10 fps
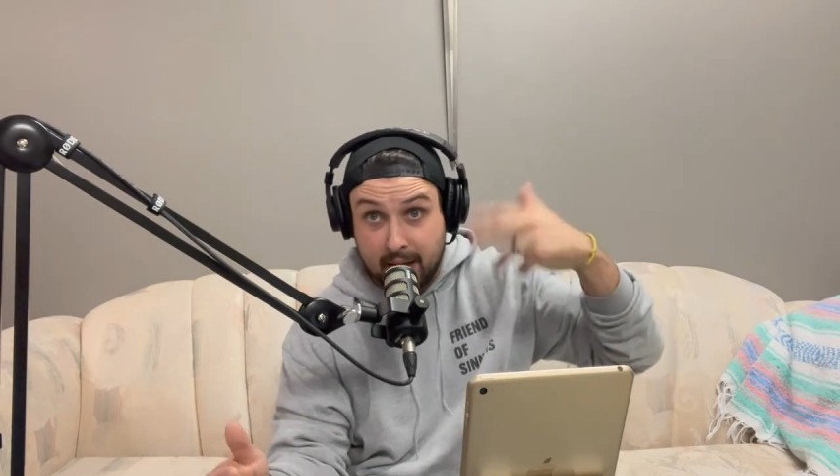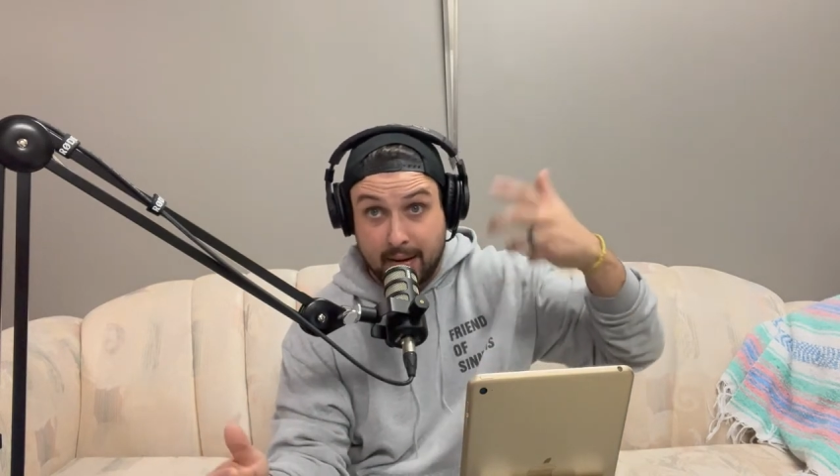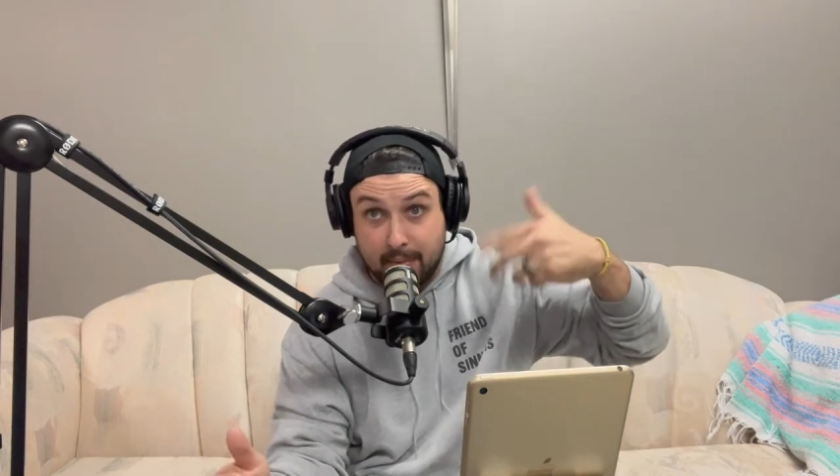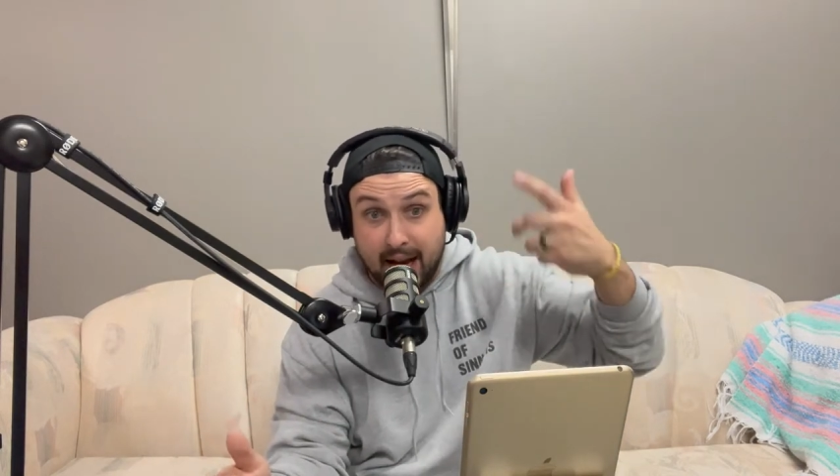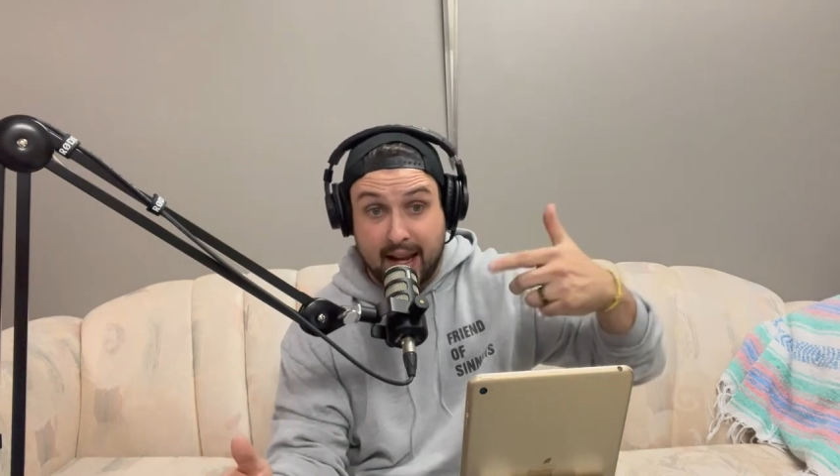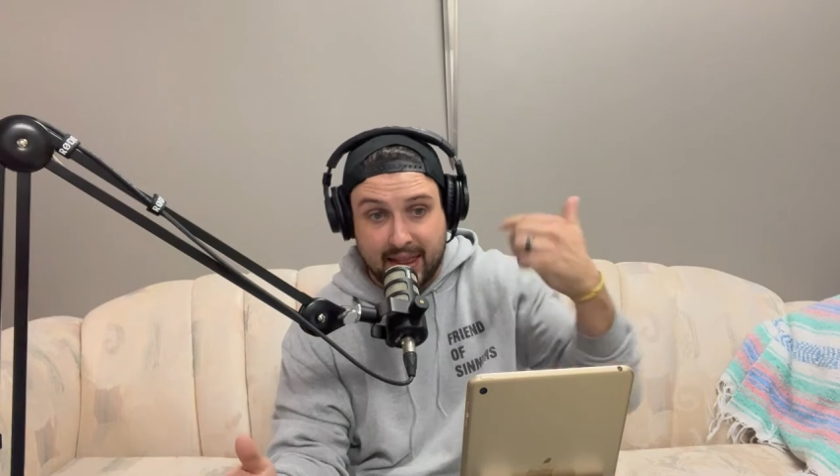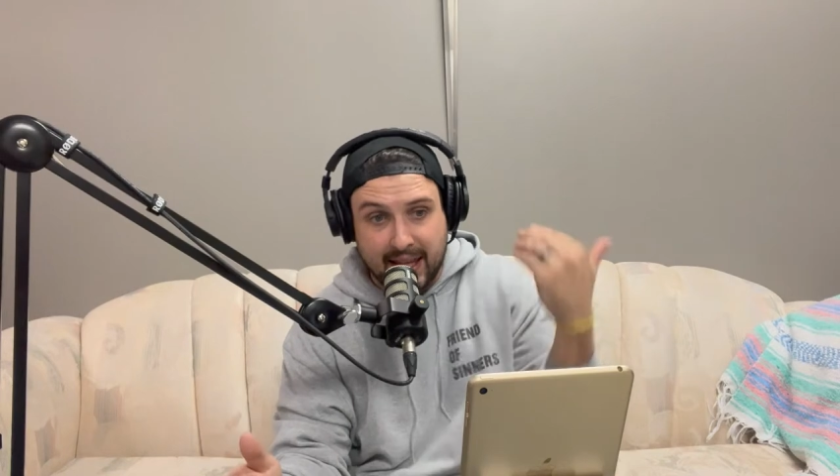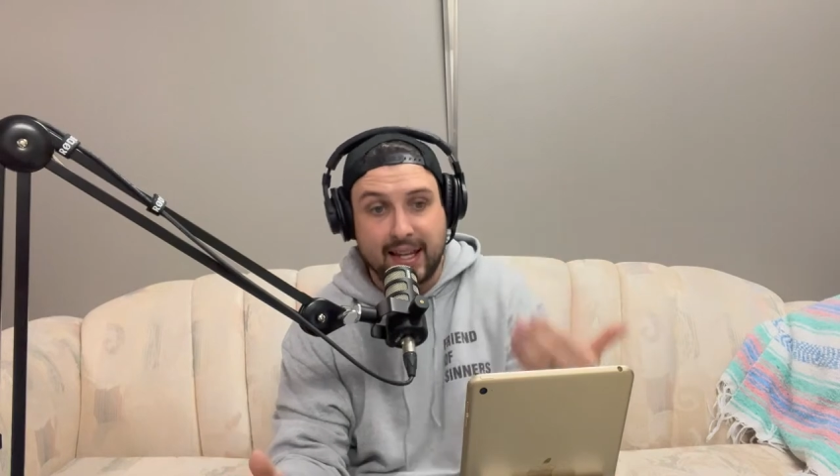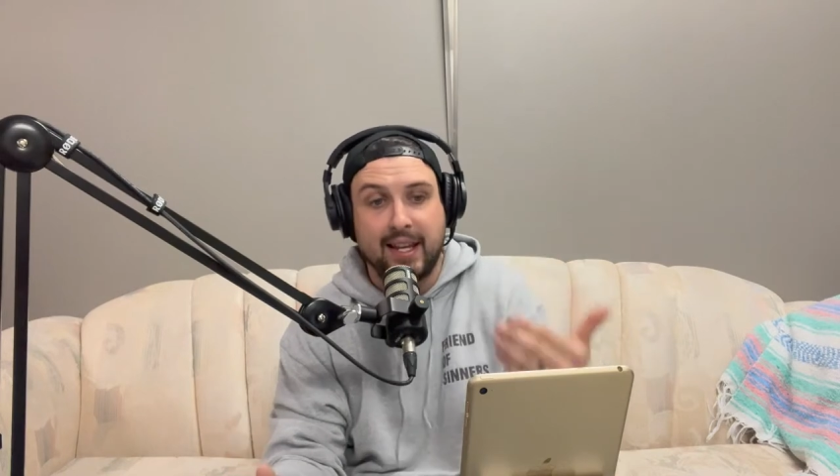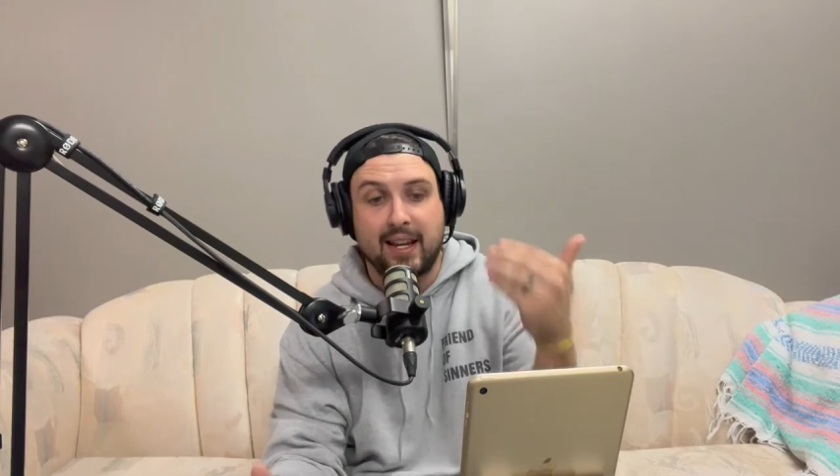again
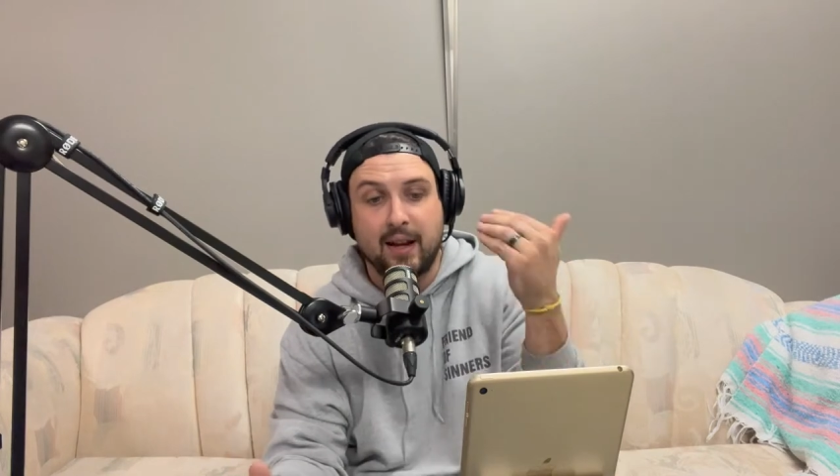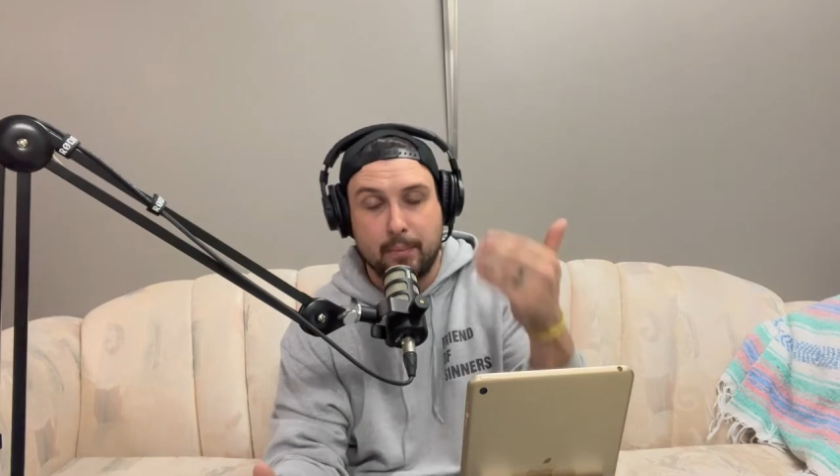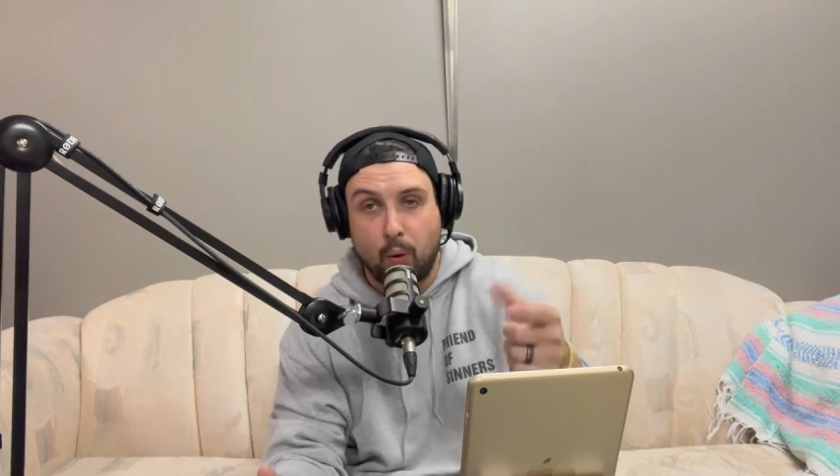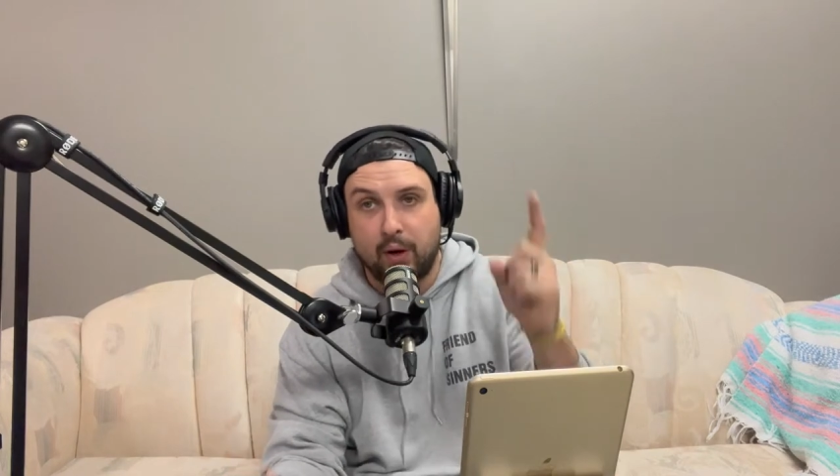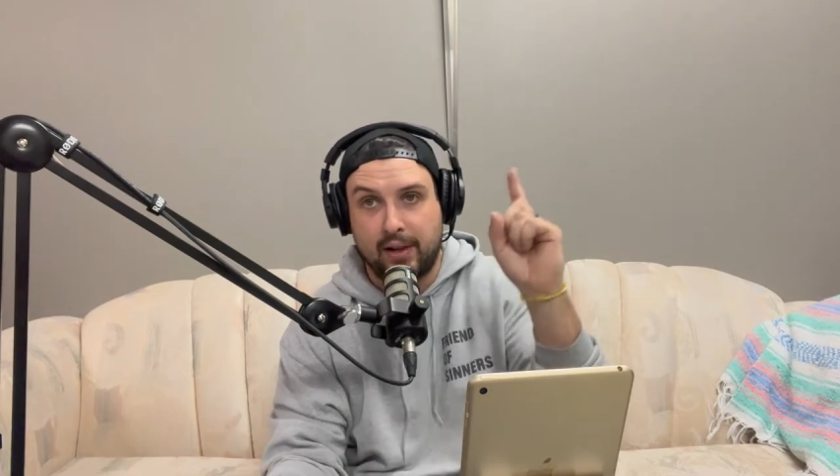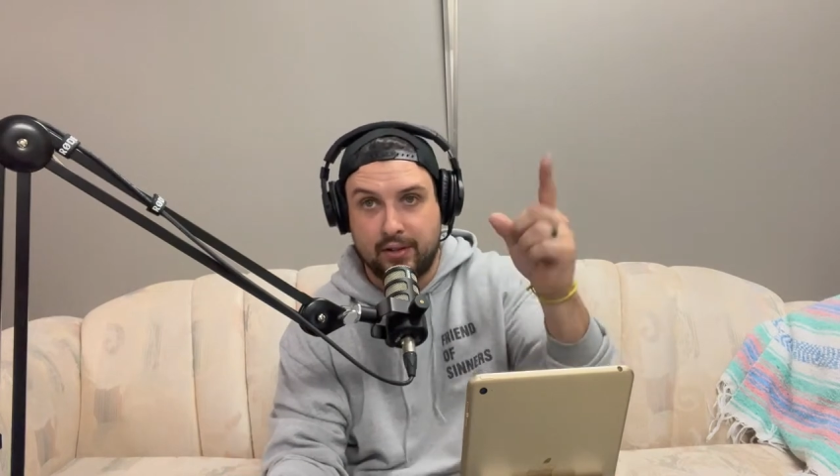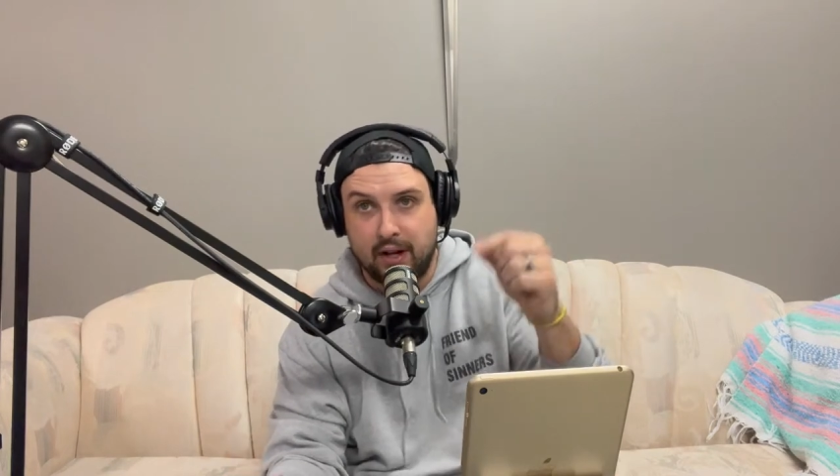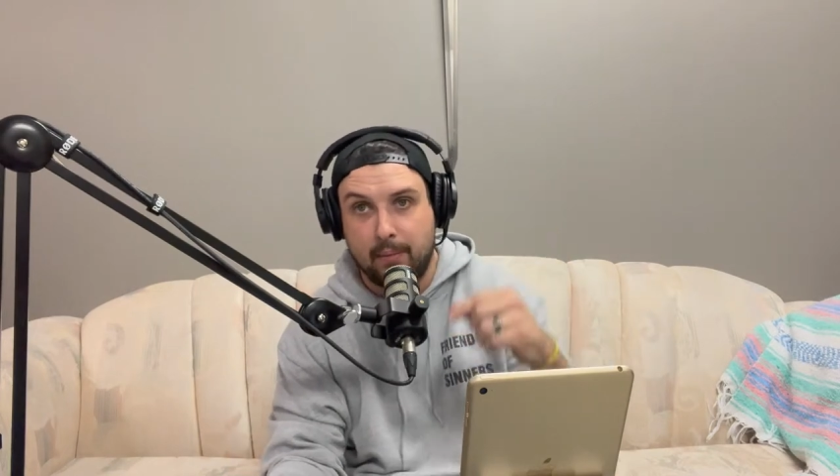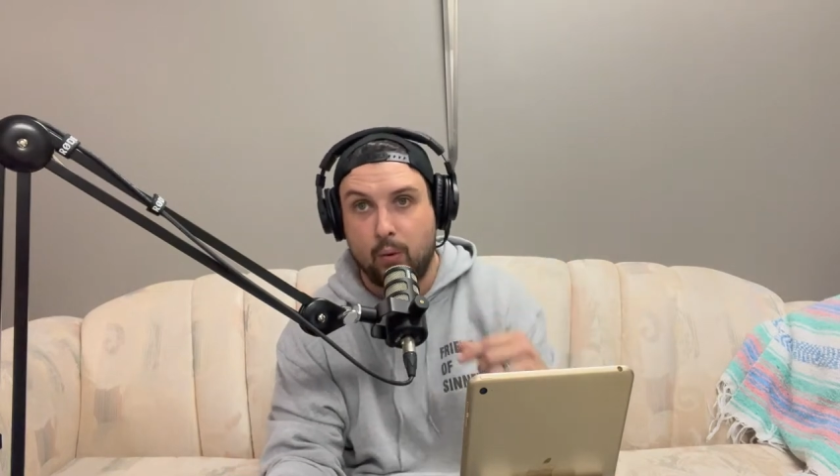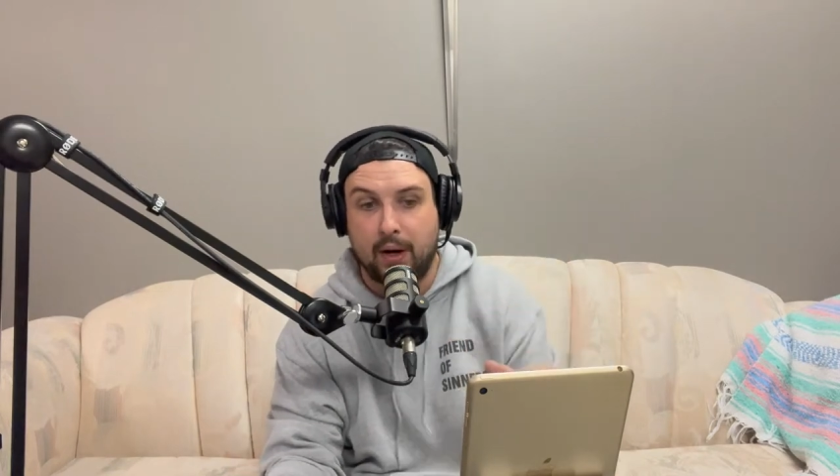thinking more clearly. So
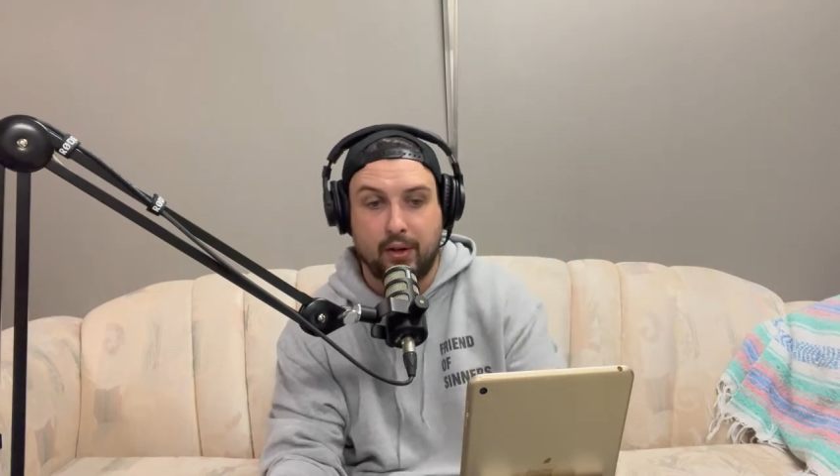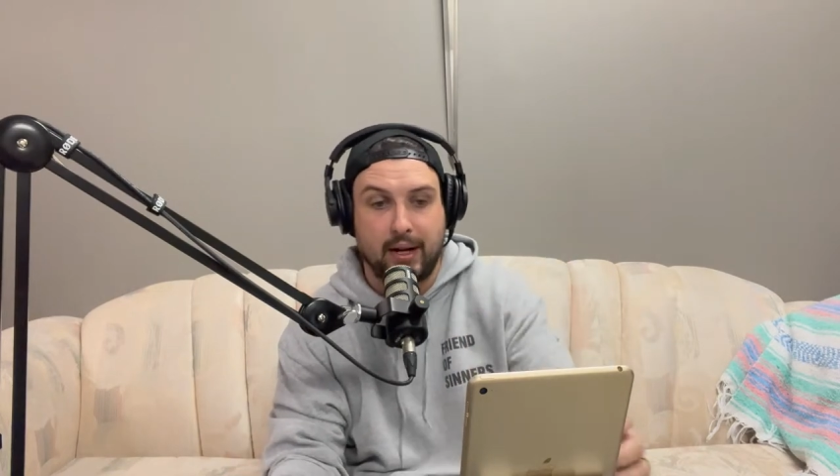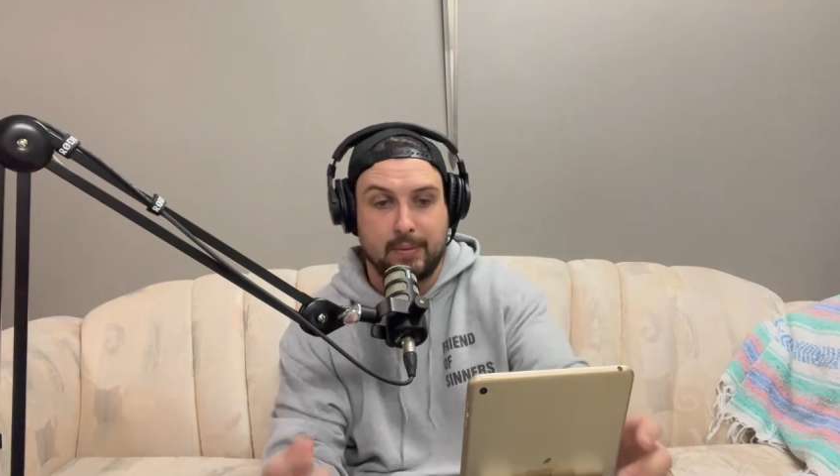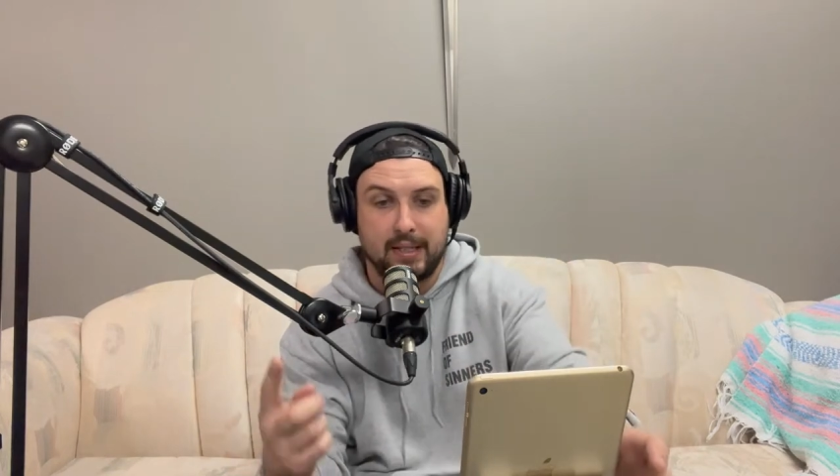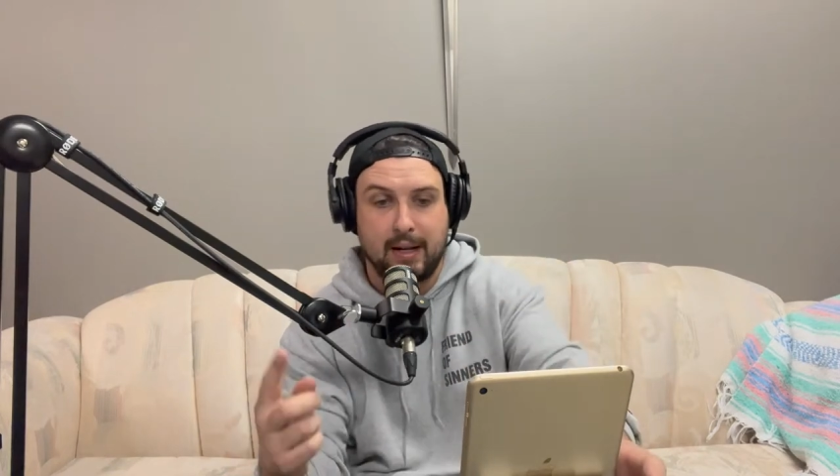number one, create space.